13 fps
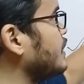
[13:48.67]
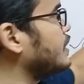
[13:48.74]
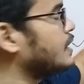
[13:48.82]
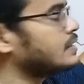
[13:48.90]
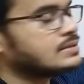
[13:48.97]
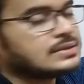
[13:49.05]
the
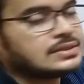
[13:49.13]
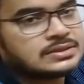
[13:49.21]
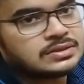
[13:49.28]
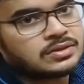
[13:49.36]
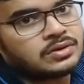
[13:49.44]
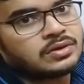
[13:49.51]

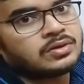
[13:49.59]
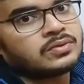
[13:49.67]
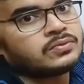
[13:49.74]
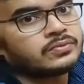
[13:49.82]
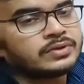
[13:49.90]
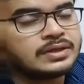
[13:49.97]
Darcy's
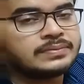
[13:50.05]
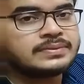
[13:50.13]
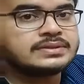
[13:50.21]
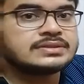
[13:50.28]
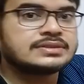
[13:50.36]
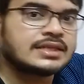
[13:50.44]
law will
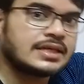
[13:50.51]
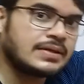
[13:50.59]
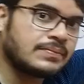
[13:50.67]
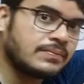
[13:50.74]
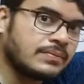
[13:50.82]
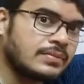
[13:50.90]
be
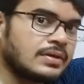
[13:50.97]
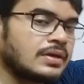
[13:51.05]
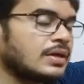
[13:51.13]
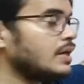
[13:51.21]
same